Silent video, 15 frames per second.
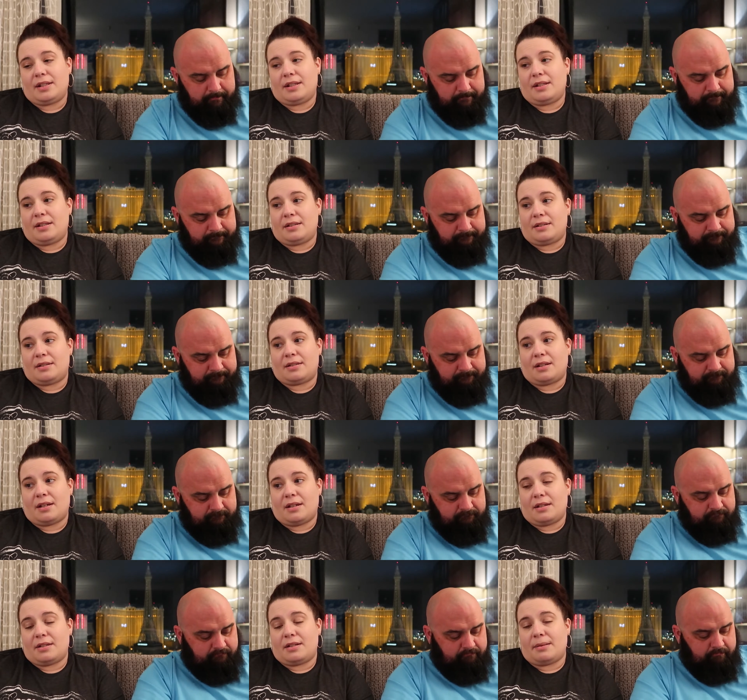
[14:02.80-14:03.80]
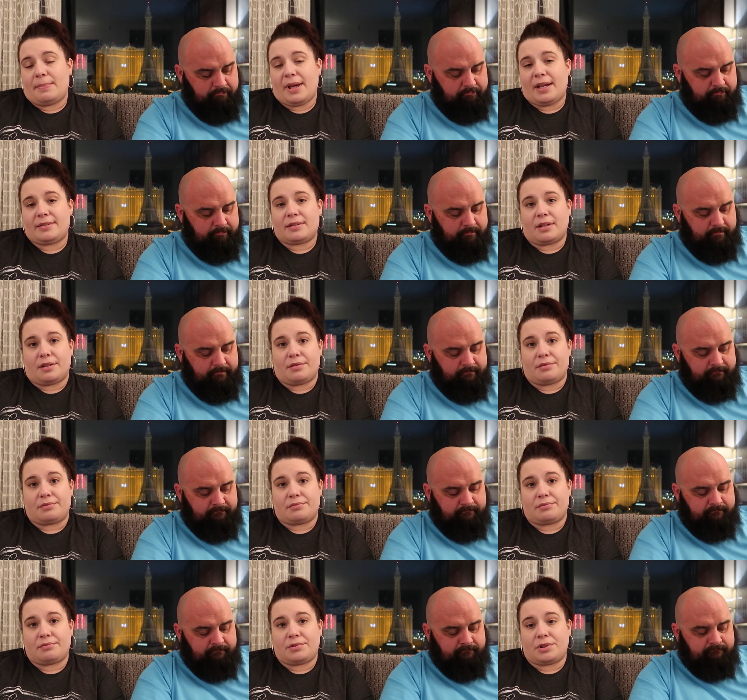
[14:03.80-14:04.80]
Speaker 1: get uh, the Tabasco
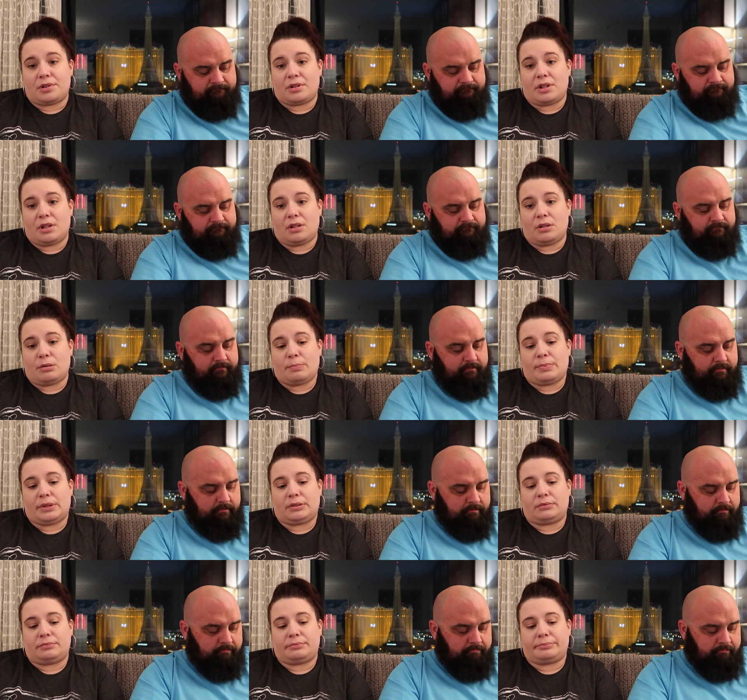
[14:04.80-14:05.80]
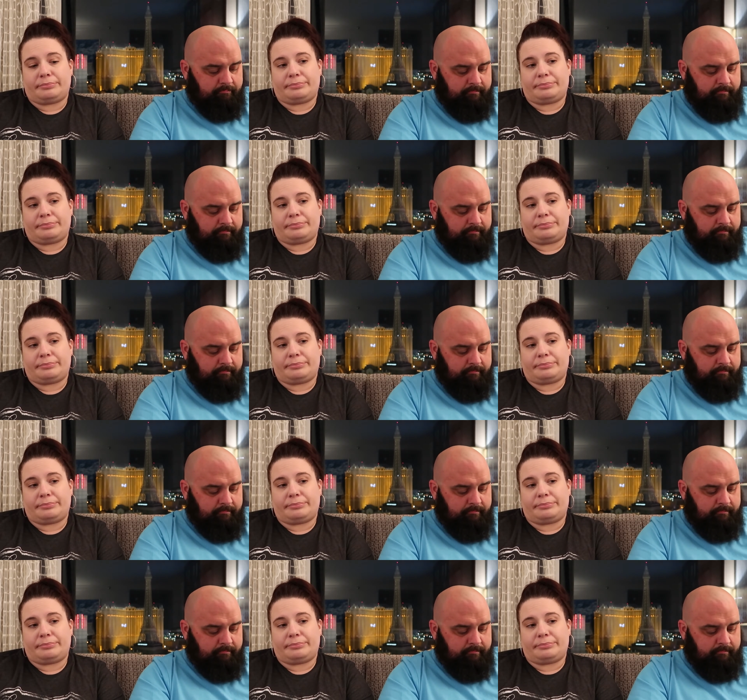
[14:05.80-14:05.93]
jerky open.